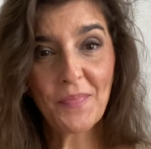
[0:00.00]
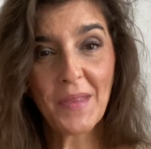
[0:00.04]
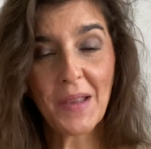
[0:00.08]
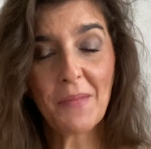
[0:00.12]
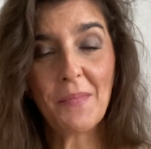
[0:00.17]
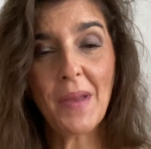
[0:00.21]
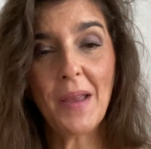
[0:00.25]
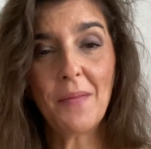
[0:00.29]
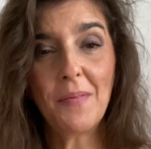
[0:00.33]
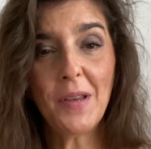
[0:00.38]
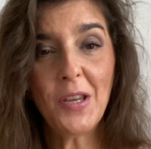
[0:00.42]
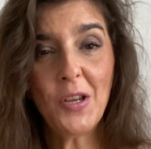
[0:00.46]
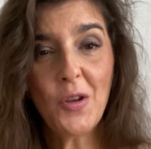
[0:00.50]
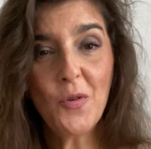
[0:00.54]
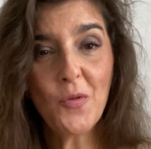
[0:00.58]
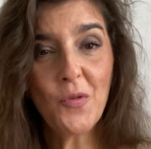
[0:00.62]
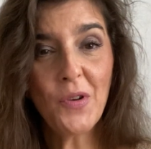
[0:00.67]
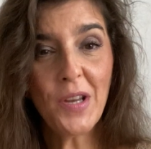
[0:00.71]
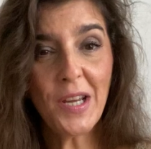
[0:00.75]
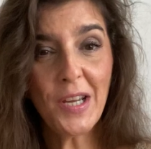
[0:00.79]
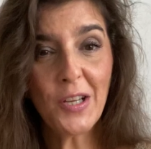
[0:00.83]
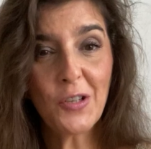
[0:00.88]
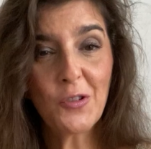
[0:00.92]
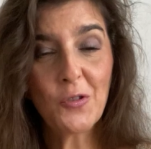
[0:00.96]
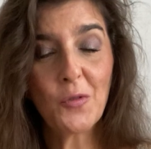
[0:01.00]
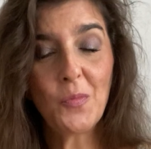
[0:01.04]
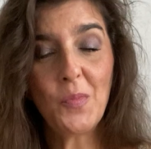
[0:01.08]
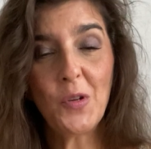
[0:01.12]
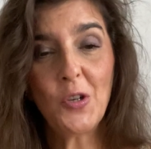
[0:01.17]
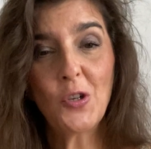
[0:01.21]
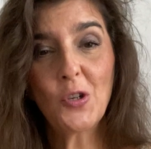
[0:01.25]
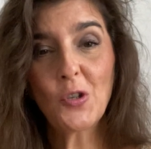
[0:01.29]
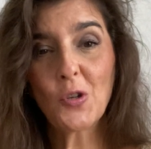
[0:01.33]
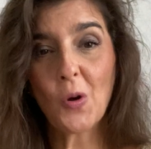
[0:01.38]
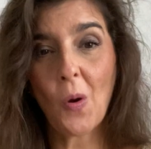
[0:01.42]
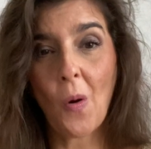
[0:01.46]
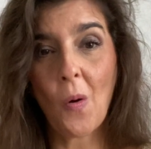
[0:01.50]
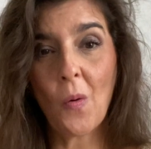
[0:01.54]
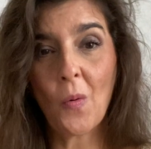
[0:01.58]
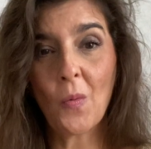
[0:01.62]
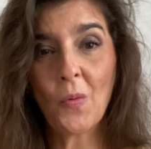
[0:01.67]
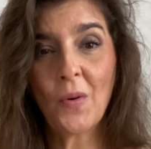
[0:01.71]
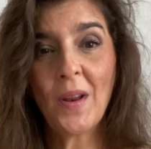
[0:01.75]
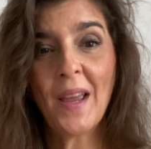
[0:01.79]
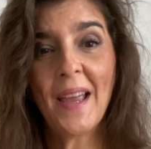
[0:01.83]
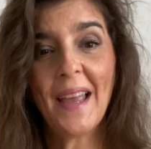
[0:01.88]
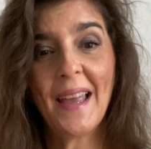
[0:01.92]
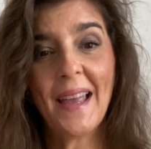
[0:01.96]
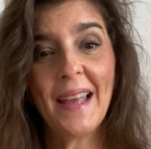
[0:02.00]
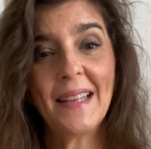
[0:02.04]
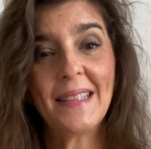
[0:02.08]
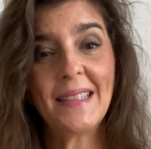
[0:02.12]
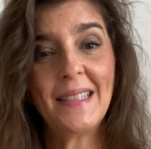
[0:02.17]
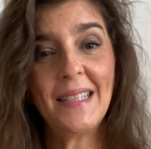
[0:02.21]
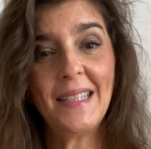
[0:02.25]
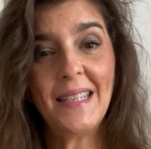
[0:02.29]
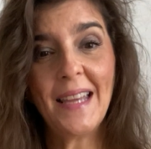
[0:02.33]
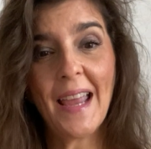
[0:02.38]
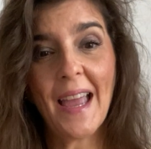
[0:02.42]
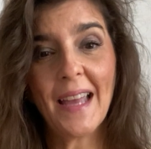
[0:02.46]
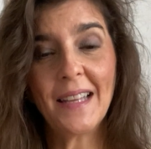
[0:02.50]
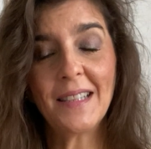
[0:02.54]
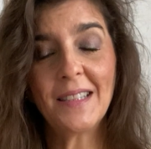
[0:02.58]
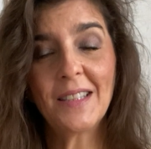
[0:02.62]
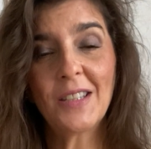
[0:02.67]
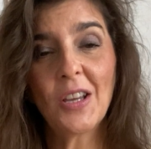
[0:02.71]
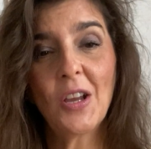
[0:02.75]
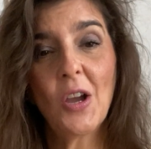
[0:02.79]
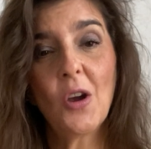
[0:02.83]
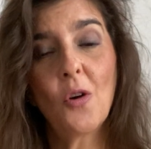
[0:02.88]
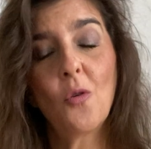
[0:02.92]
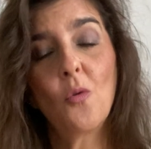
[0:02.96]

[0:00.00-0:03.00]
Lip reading: Maybe you need to be shown at the end